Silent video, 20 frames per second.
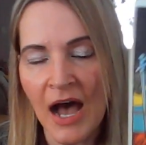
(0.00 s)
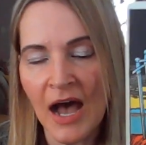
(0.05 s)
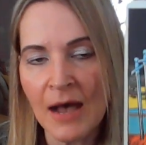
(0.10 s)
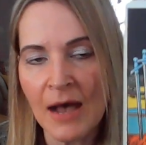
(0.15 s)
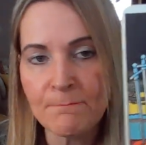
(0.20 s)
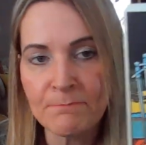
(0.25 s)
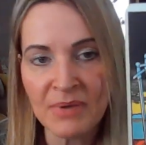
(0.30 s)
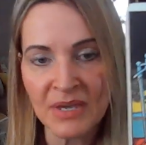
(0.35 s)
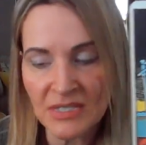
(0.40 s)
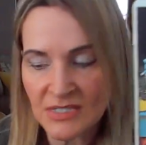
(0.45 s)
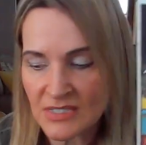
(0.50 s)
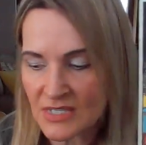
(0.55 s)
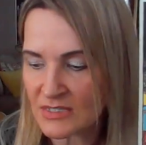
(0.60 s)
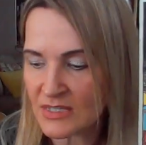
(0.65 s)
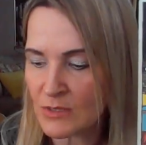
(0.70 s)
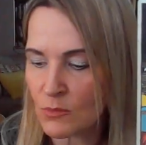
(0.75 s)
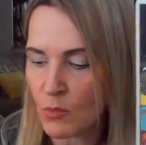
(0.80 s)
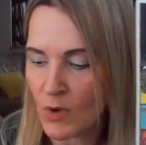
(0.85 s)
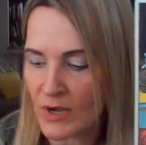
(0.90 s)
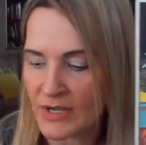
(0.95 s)
Uh,
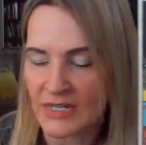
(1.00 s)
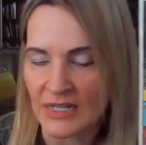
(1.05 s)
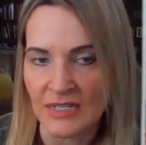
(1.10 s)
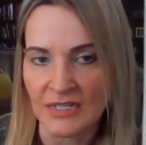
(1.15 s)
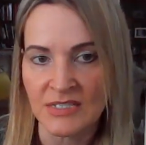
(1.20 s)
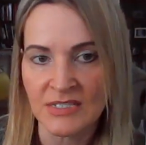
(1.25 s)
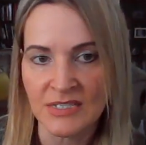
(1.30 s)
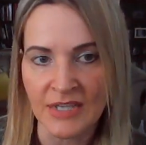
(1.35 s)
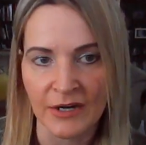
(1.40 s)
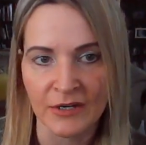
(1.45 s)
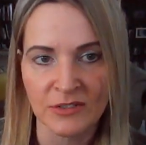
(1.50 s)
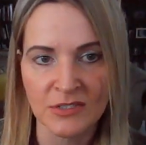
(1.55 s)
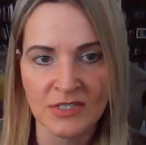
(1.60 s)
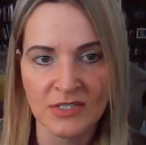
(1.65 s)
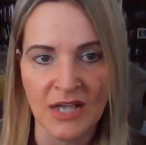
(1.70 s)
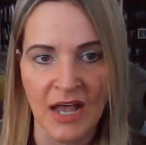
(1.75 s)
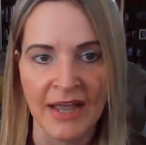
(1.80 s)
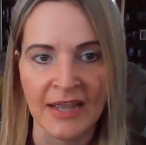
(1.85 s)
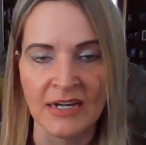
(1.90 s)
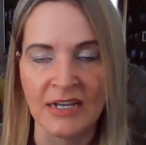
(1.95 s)
basically what it is, air
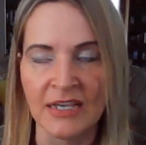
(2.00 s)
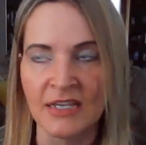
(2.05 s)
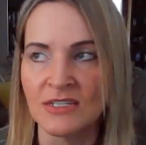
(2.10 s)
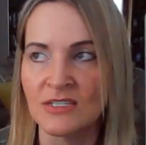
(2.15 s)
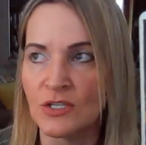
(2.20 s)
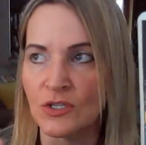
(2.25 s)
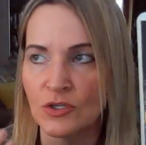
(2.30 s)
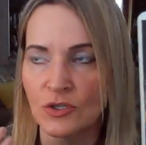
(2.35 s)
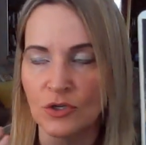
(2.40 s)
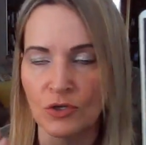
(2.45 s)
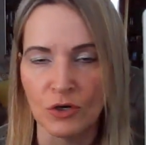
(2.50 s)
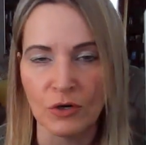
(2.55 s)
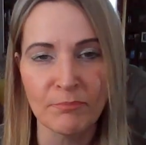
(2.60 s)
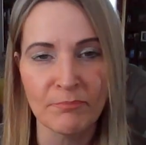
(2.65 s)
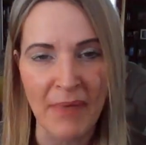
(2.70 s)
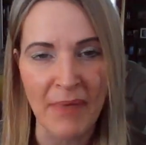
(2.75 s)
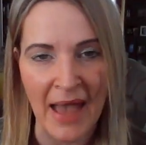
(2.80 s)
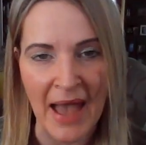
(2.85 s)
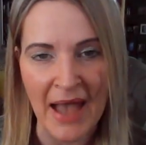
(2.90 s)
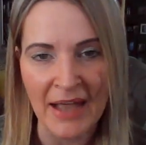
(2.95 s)
sign, is your
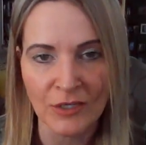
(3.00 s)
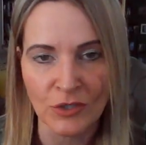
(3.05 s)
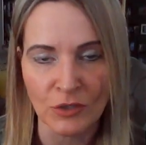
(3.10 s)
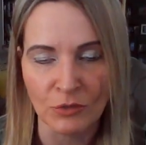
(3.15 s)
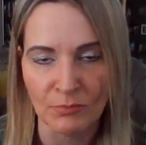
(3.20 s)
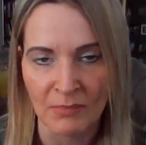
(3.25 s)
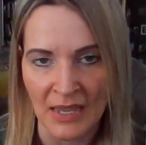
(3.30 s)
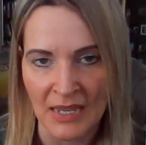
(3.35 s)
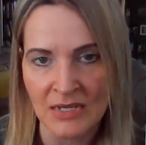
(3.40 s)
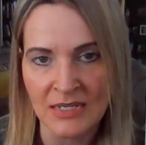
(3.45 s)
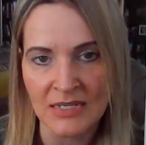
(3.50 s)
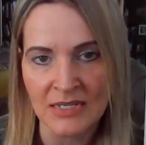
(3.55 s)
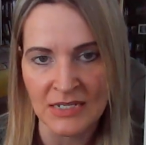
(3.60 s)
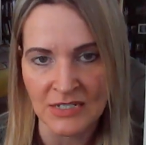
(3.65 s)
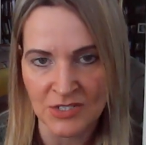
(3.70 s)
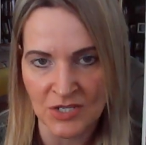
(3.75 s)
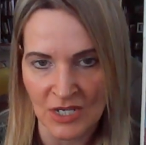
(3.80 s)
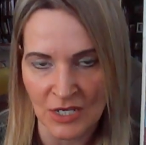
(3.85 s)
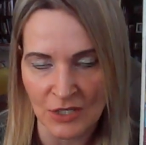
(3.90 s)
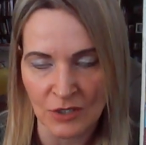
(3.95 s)
back. You may
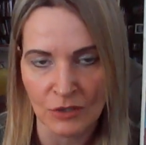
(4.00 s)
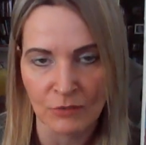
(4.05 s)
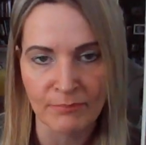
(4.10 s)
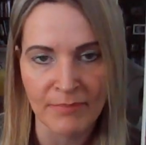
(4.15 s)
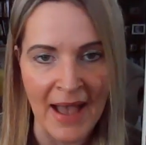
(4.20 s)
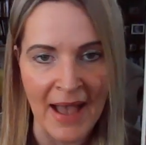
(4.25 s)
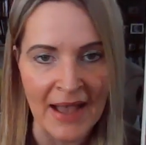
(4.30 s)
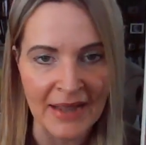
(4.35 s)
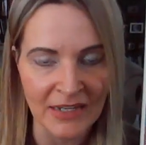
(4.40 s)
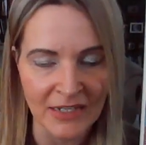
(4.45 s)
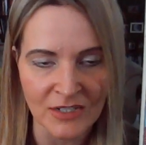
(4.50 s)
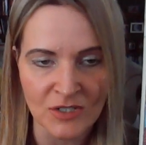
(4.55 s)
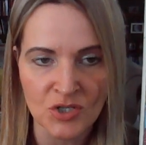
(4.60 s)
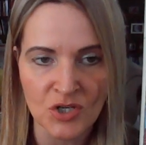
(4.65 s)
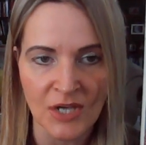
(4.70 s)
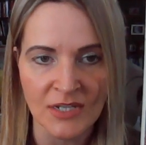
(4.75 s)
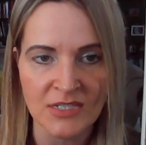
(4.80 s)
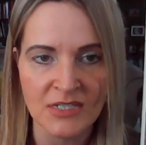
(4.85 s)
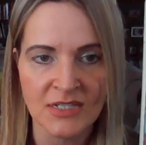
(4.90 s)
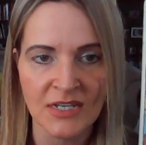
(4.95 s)
need to get your back
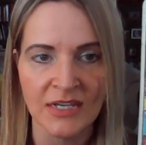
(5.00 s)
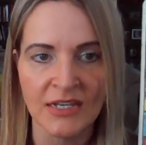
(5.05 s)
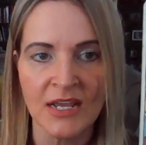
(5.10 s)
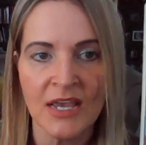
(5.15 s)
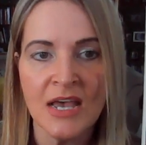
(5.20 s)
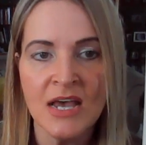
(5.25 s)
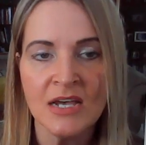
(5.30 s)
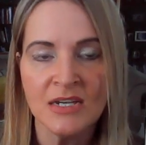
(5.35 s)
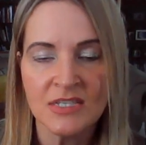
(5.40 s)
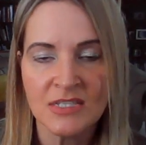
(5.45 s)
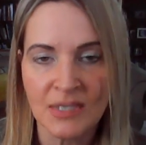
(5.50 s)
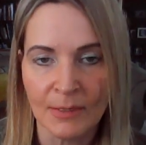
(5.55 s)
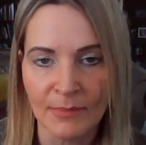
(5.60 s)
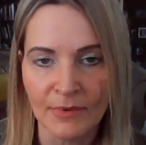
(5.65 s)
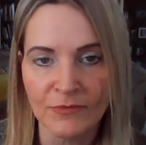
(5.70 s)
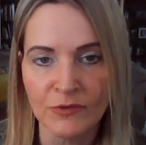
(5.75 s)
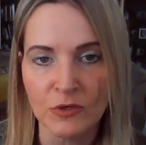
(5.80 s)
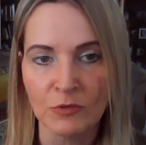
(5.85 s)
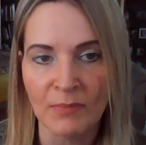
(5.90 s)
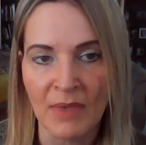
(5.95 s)
adjusted. Some
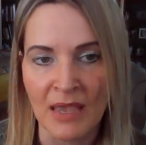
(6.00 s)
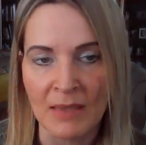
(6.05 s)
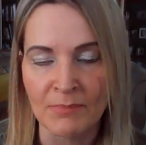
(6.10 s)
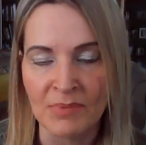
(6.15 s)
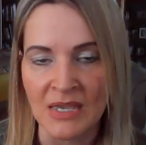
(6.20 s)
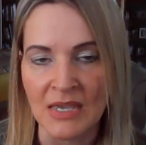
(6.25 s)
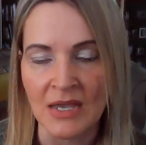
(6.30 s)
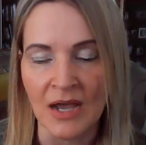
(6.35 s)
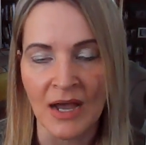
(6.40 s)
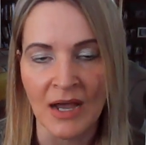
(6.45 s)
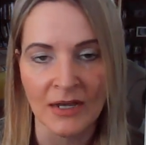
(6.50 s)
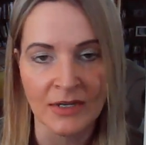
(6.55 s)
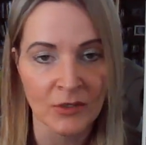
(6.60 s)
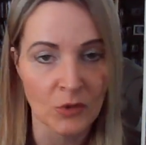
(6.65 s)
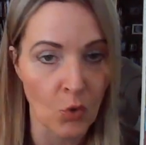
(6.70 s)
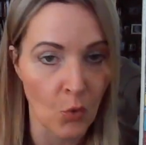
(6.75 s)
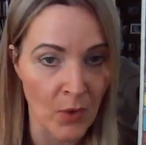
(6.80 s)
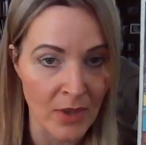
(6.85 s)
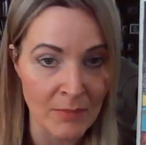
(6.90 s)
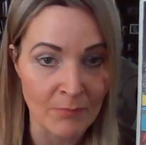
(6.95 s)
of you may be uh,
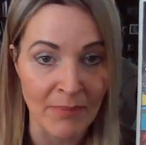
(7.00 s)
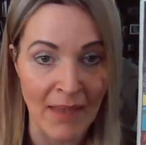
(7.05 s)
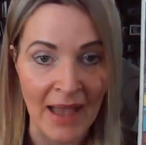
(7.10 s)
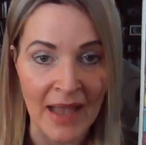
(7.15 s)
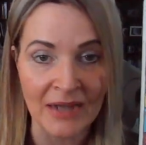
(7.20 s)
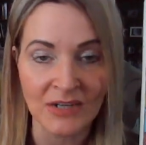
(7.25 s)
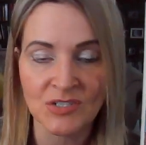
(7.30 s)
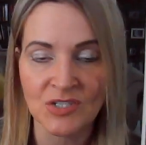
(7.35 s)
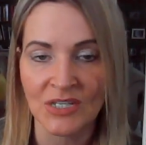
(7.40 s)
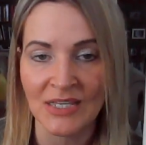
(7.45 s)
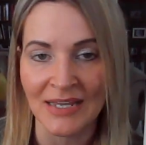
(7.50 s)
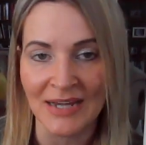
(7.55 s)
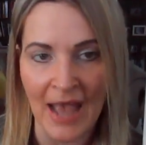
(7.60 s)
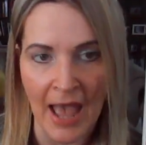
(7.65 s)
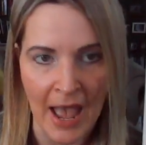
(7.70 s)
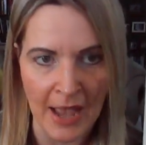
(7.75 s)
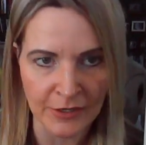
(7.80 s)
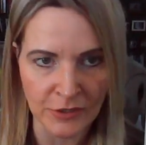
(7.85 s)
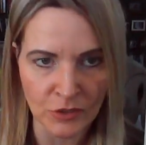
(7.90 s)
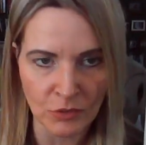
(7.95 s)
going back to get
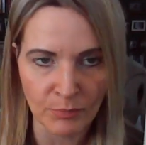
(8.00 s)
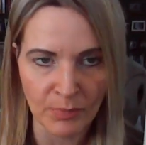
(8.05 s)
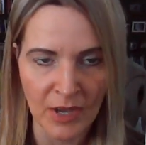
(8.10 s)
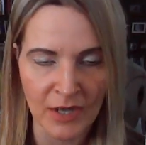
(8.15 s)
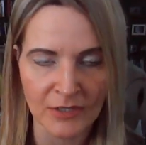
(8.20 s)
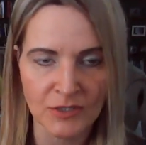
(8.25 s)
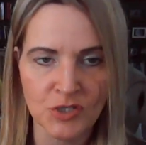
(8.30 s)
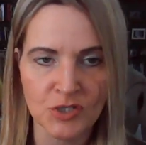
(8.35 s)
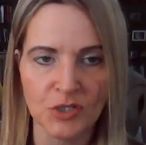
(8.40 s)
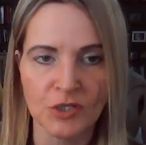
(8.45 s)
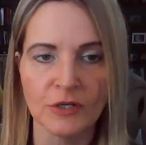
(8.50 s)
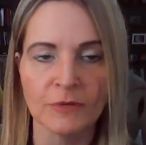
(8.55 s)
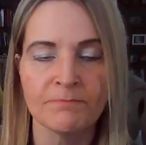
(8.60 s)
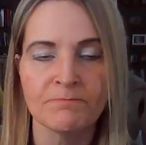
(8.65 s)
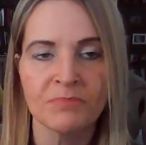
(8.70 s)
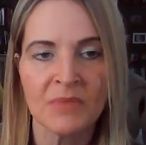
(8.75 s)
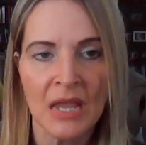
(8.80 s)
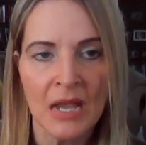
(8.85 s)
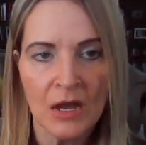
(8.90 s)
acupuncture.